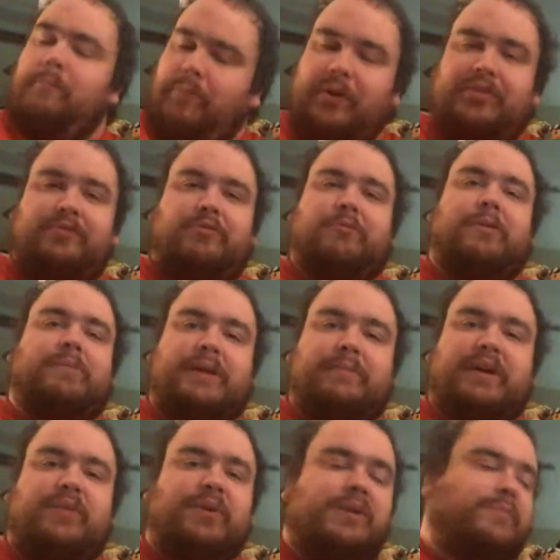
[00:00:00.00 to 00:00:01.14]
both of whom are played
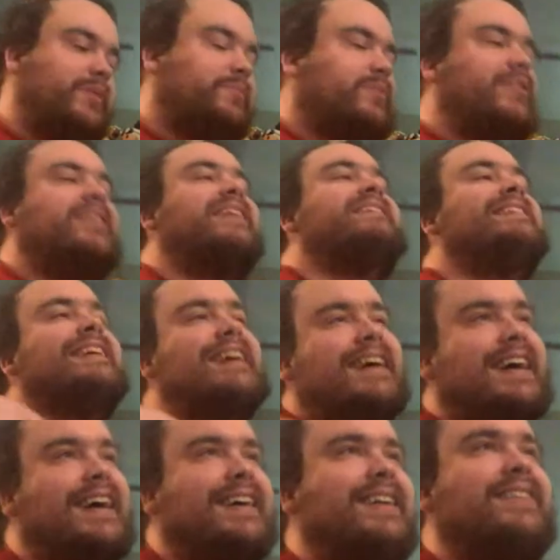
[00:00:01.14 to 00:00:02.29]
by white people,
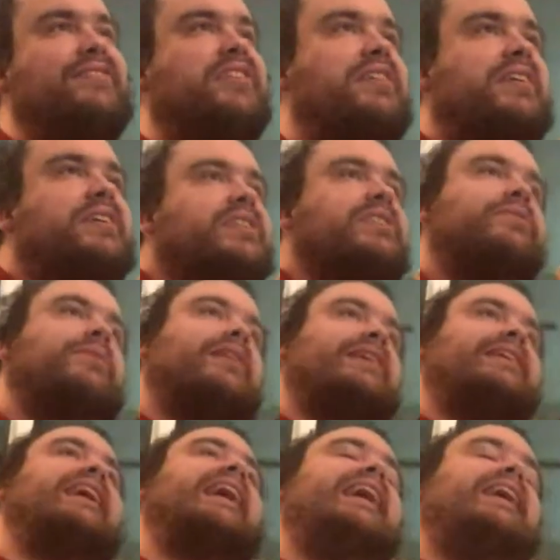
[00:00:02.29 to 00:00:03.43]
in a very good running
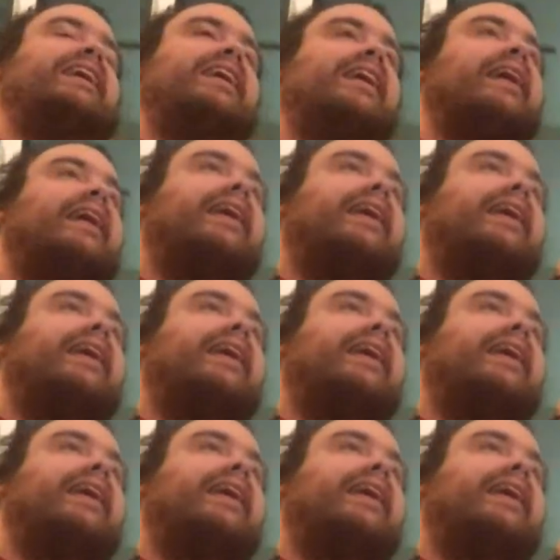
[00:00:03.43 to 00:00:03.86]
gag.